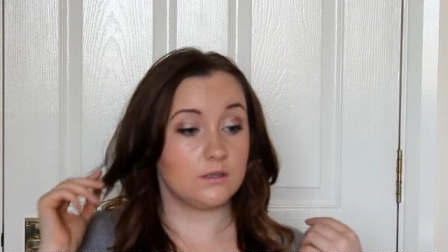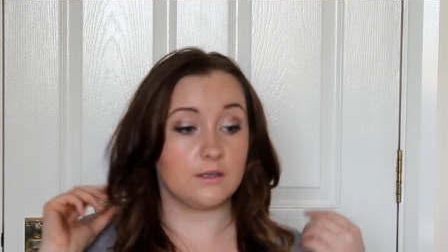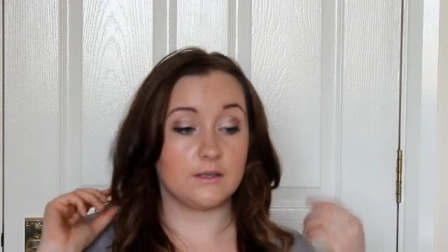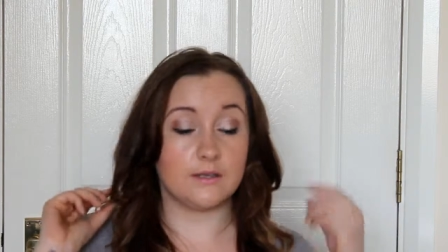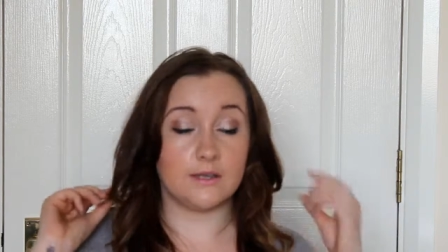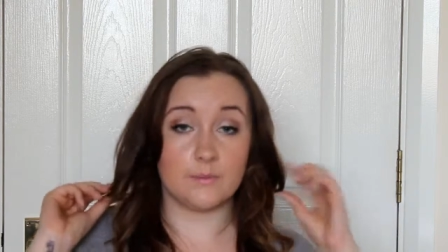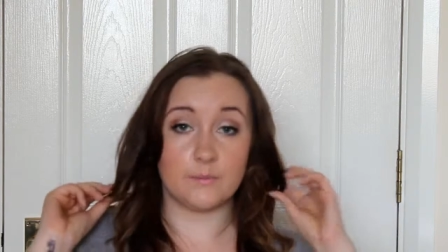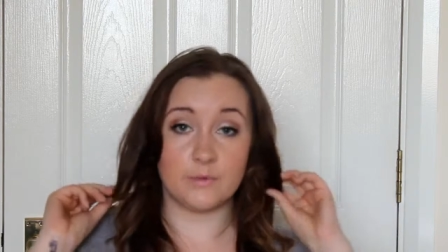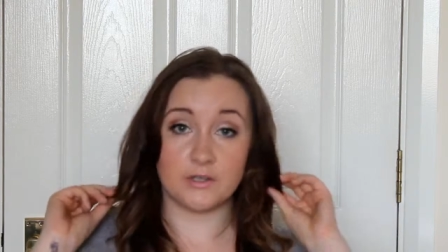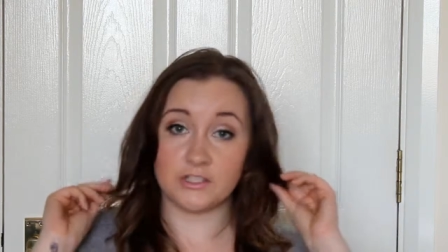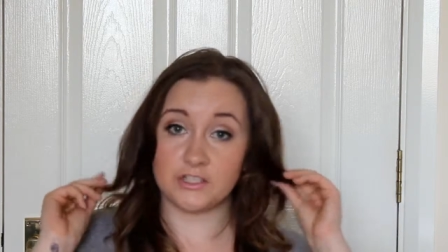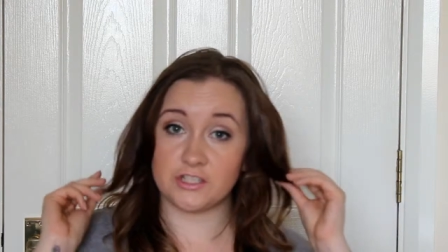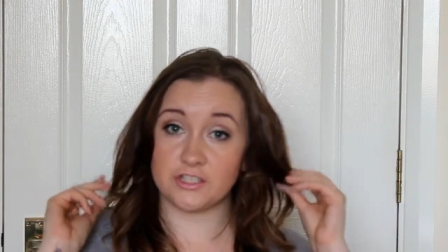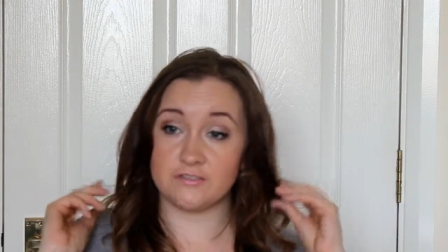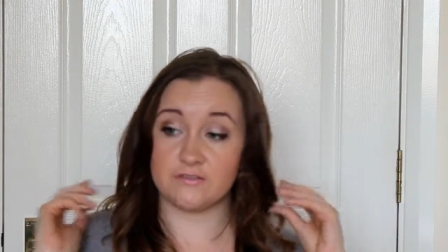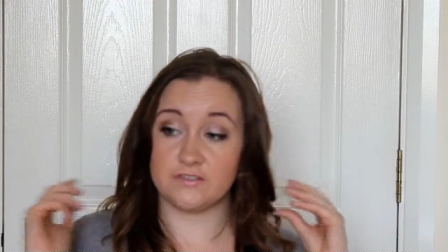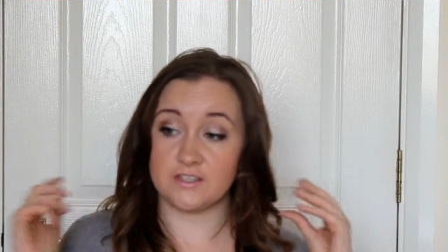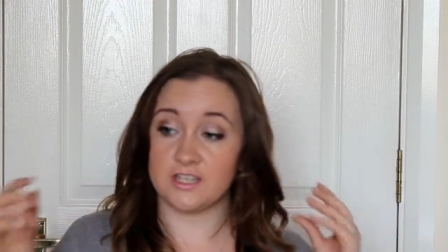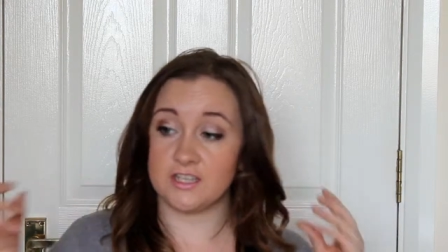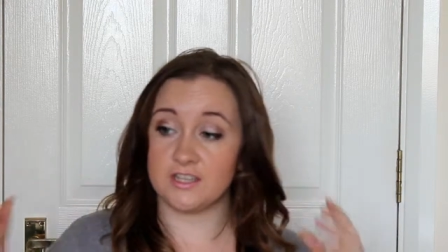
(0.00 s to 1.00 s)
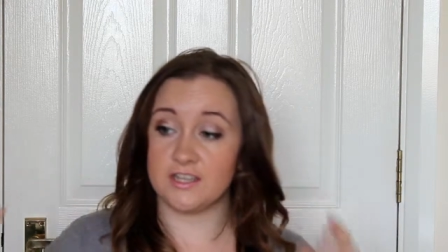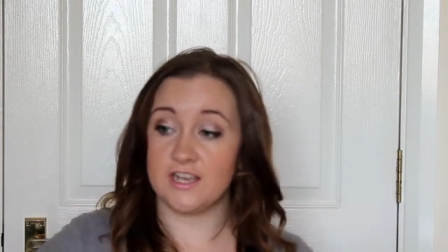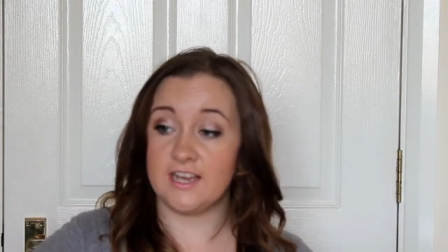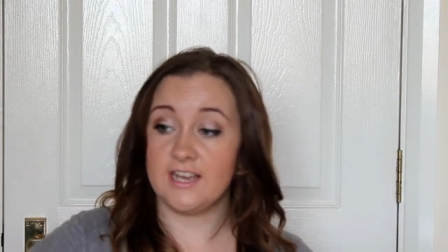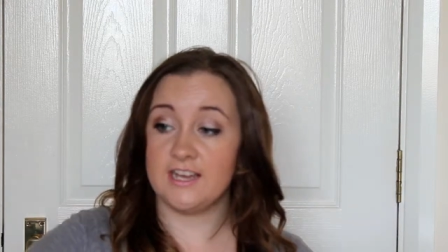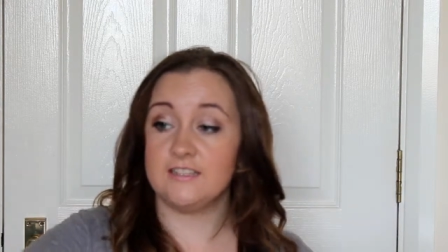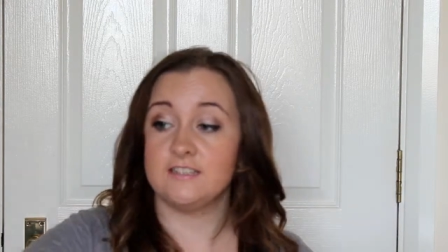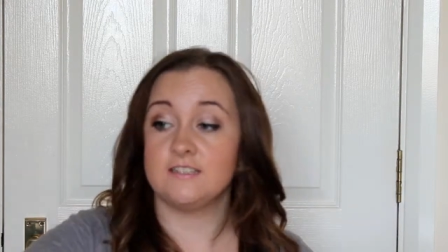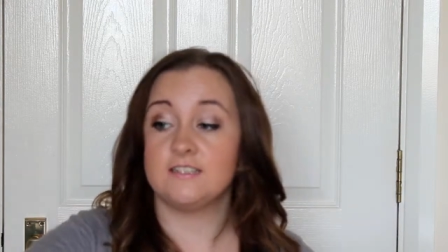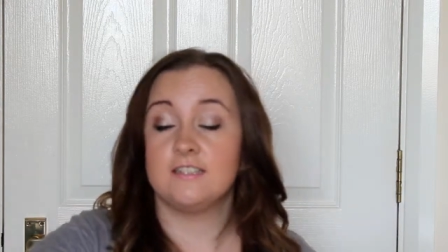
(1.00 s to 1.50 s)
And then once you've done
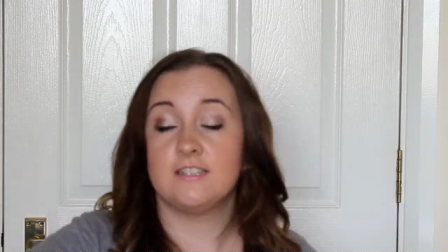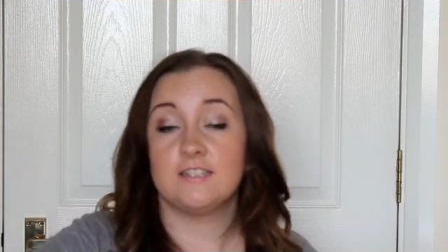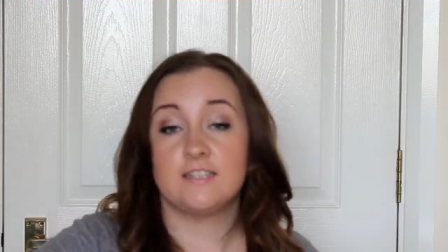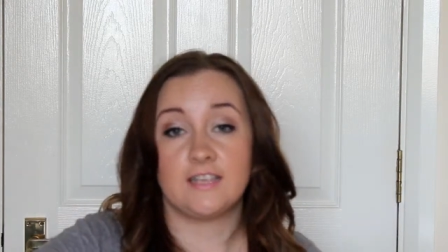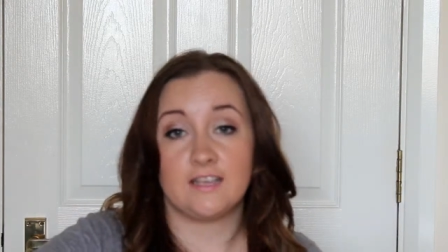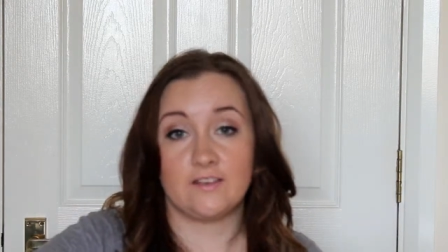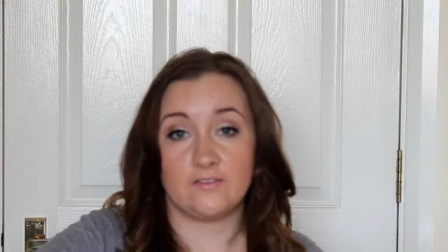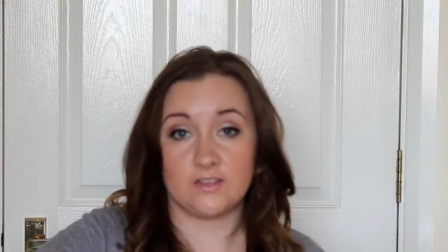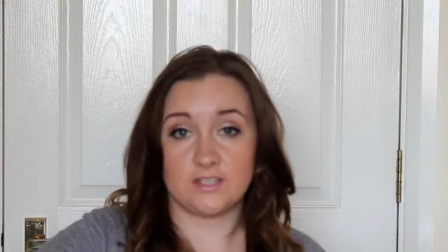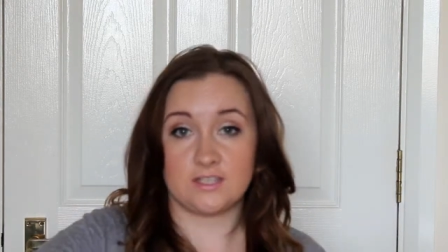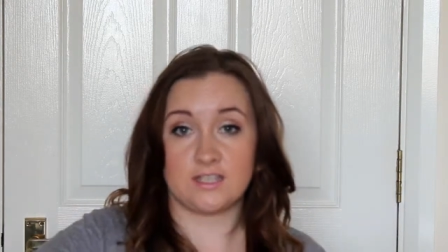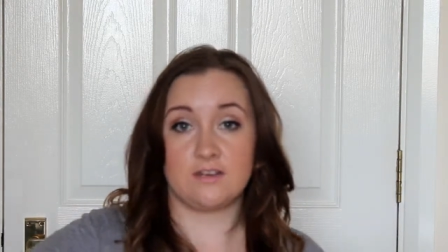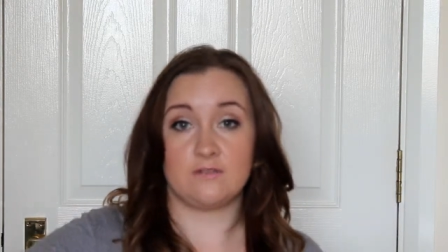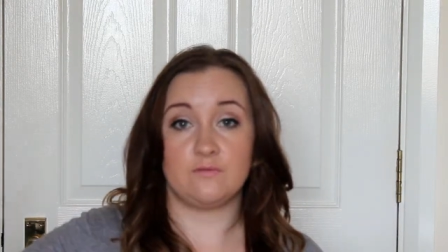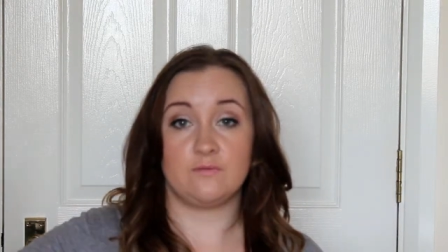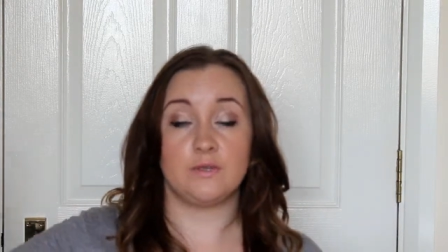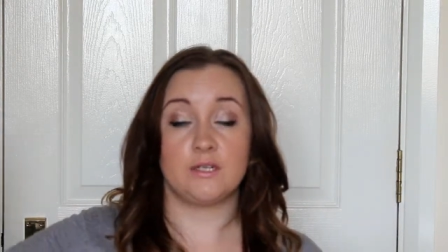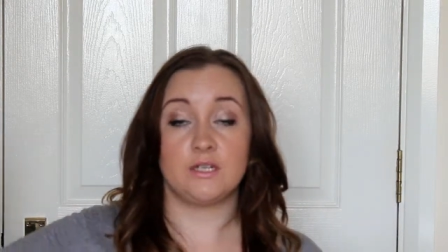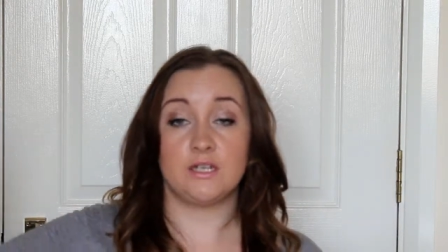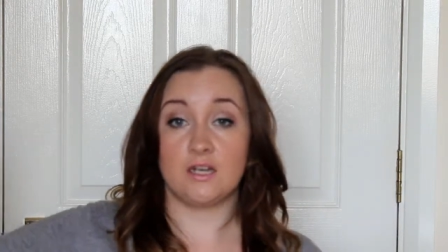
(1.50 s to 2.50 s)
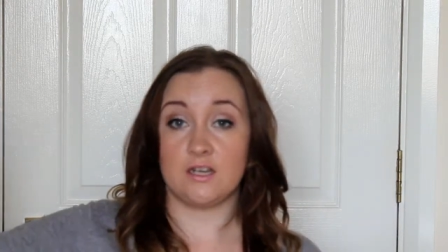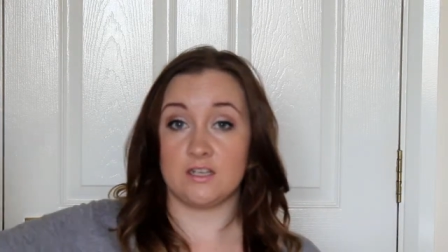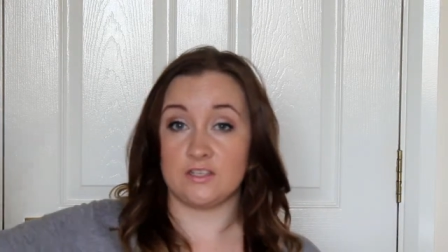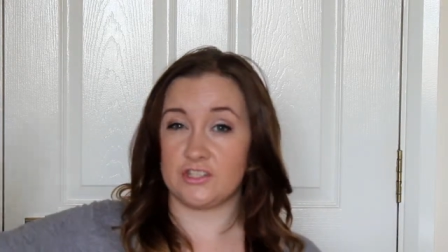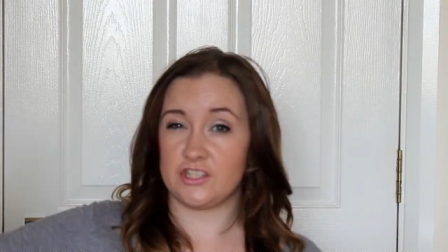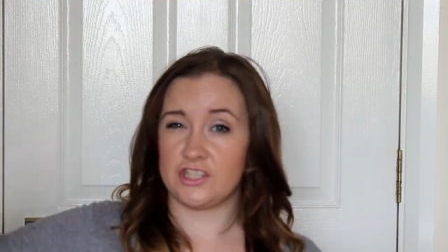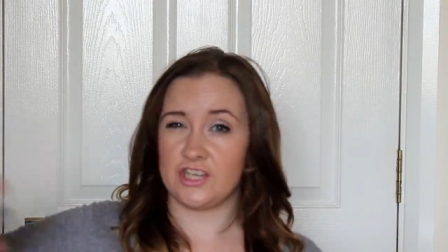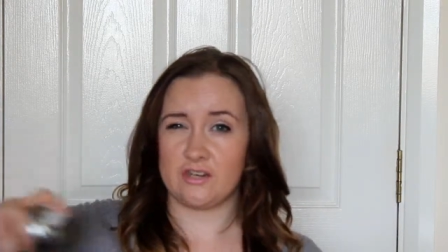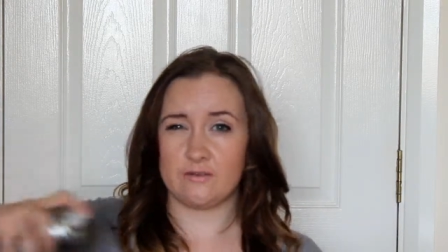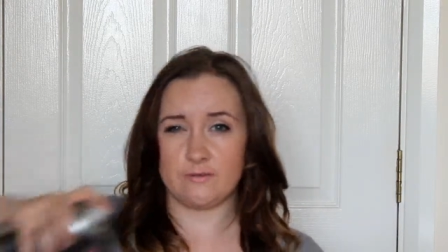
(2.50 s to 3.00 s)
that, give yourself one
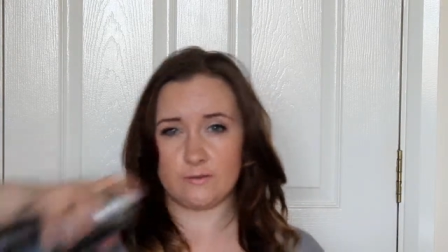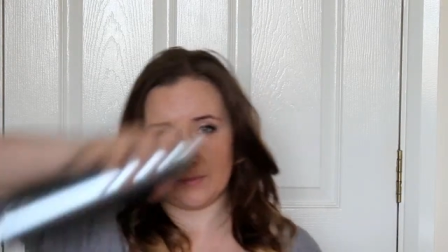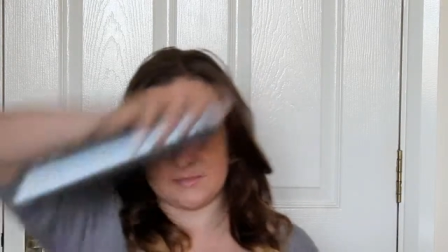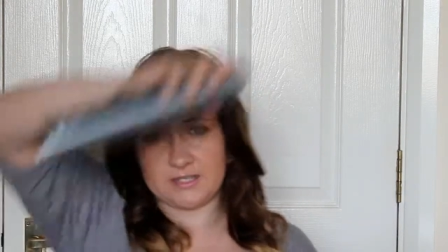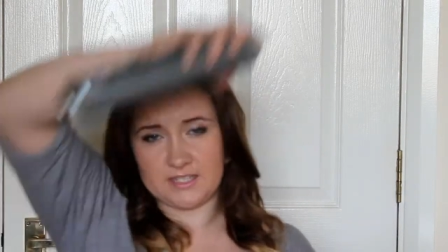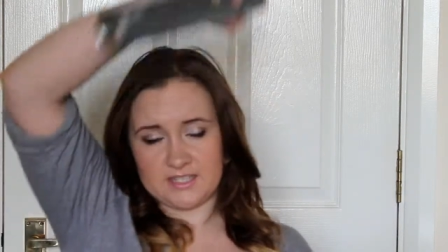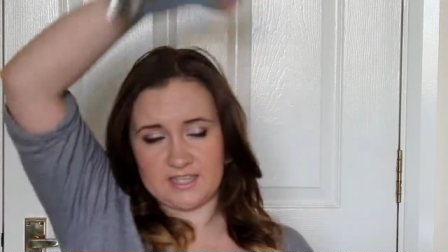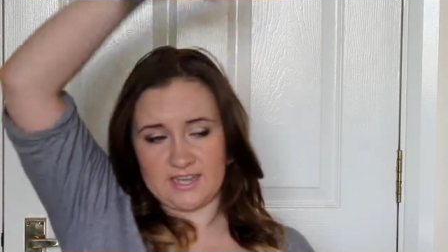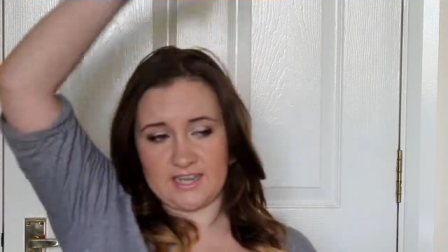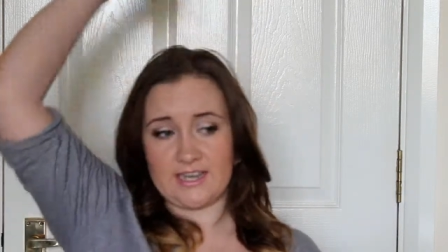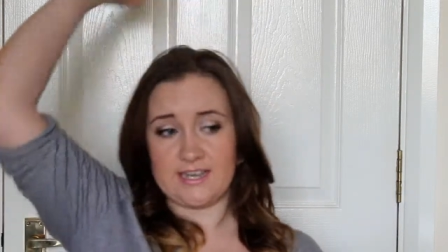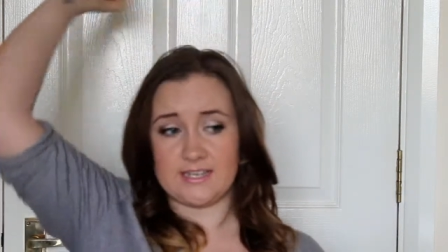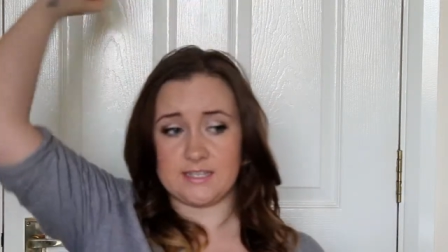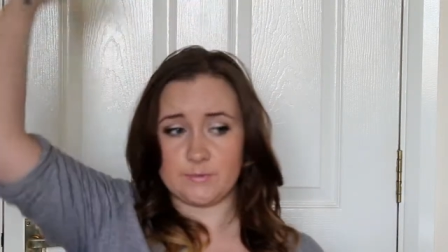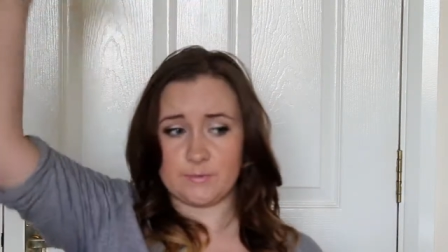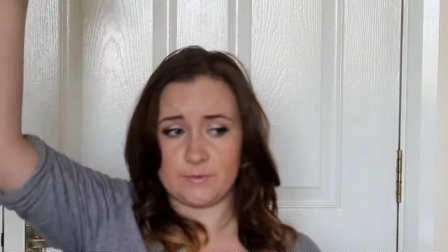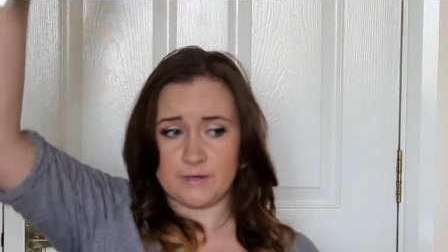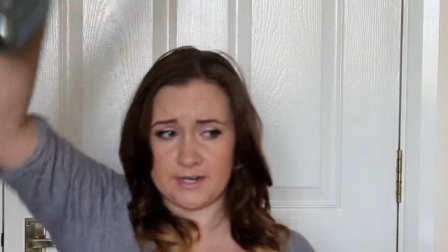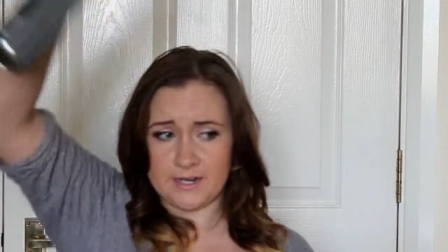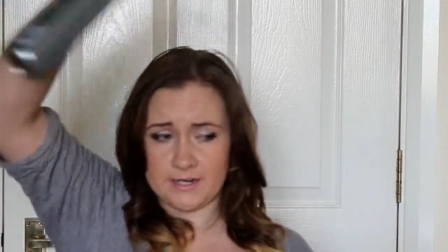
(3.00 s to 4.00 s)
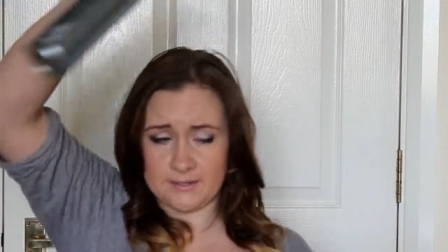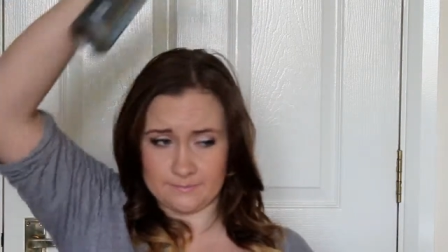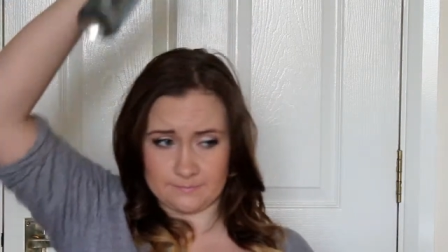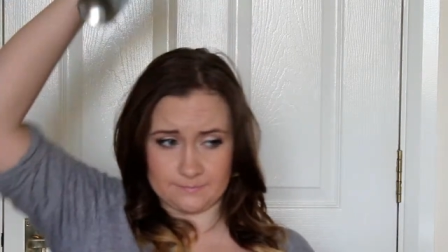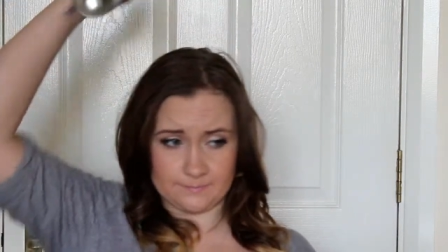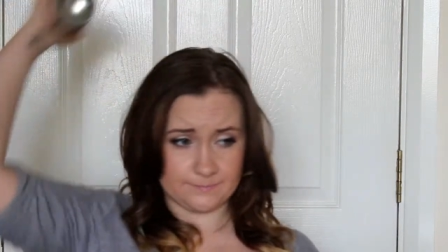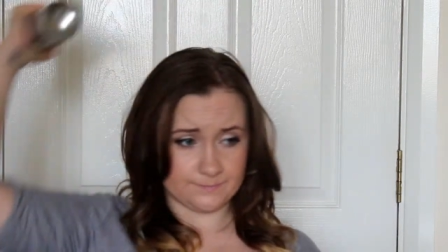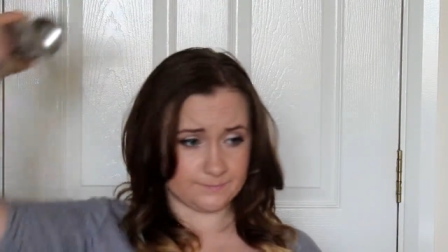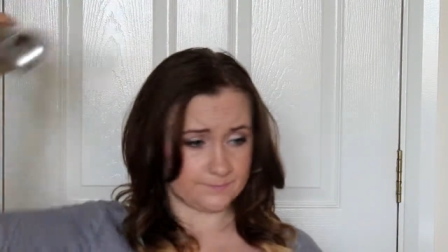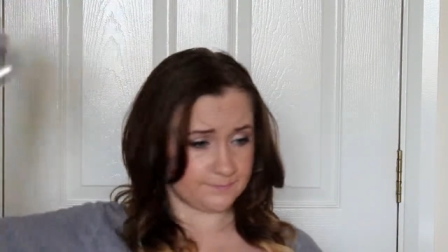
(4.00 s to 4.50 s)
last general Mr. Hairspray.